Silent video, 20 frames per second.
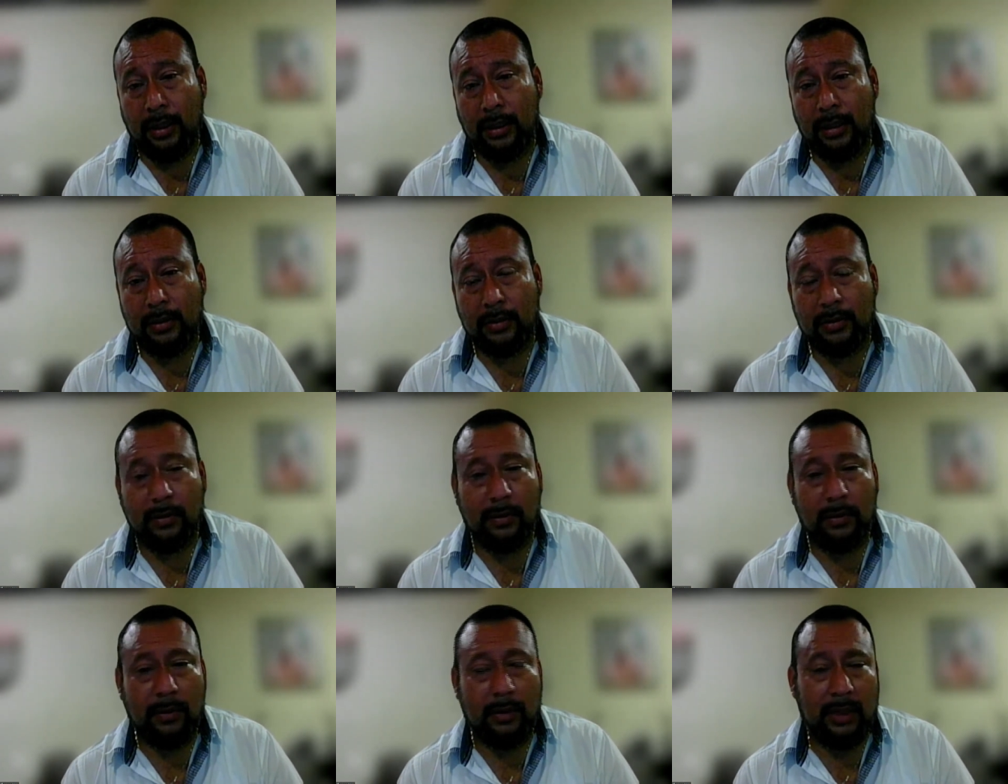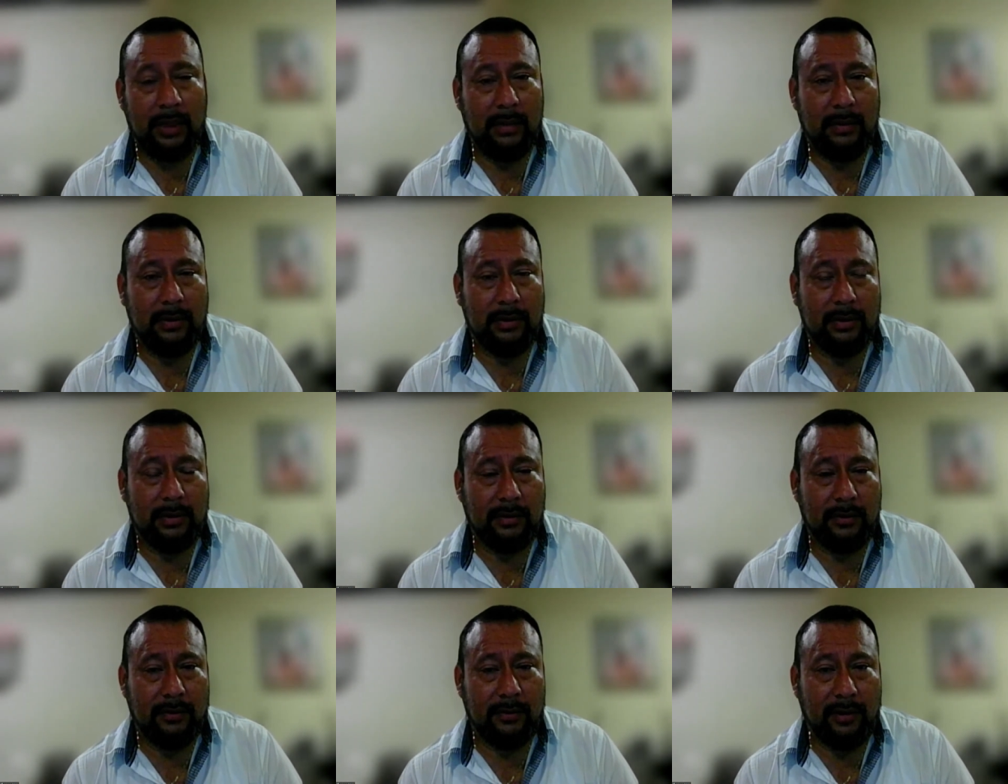And so I
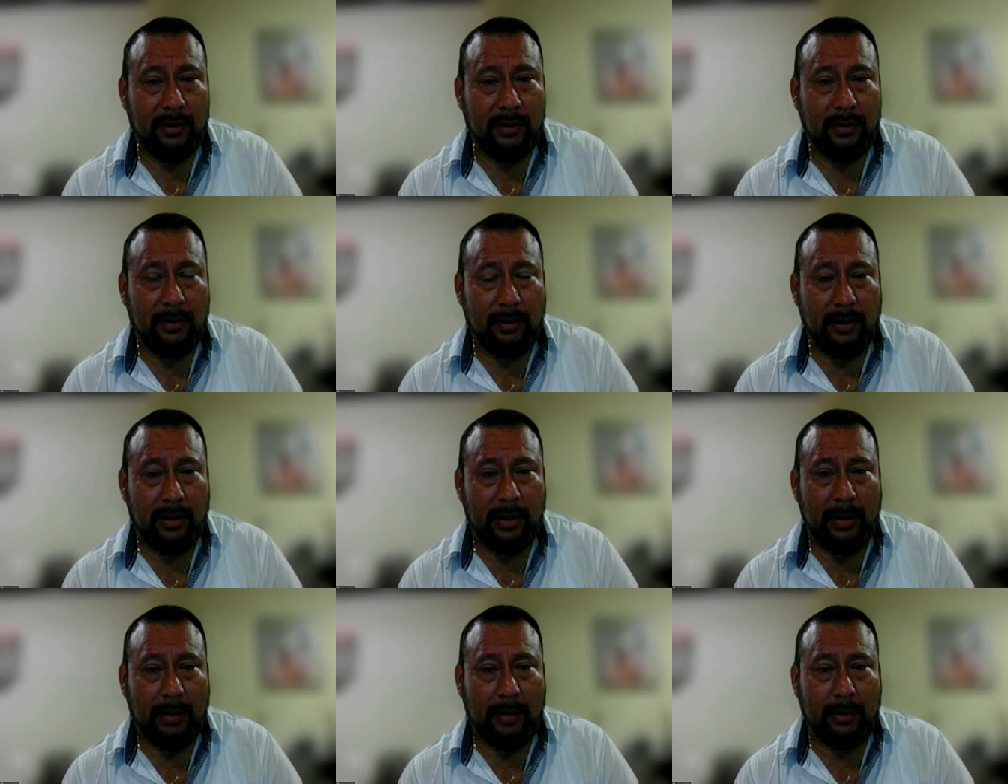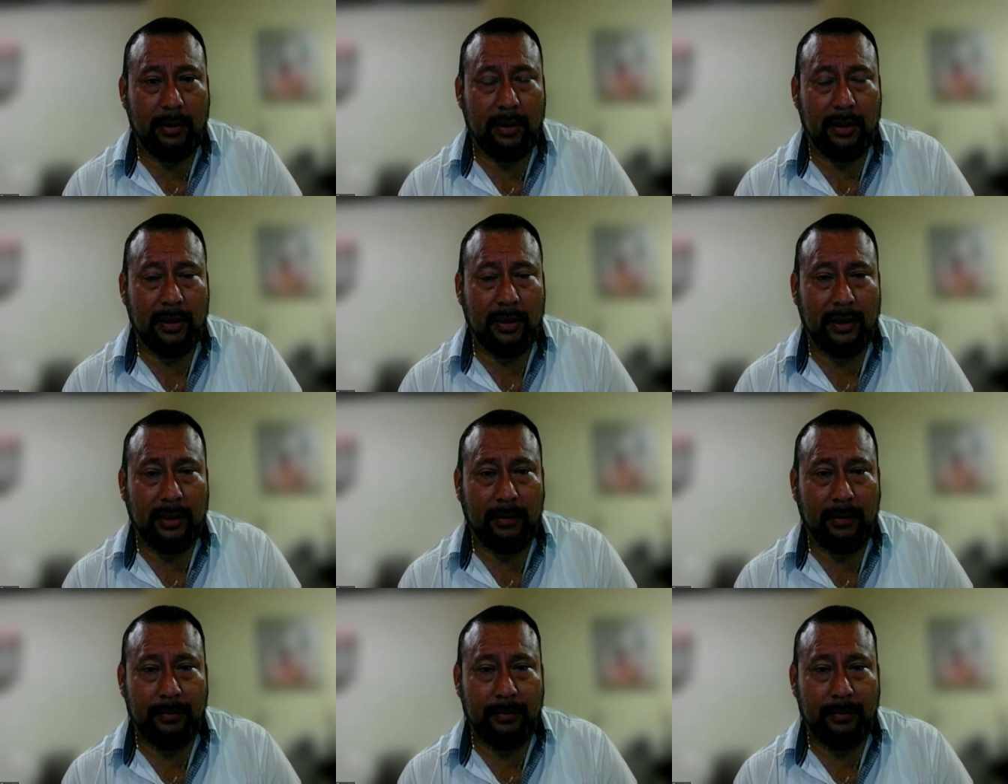was very worried about it.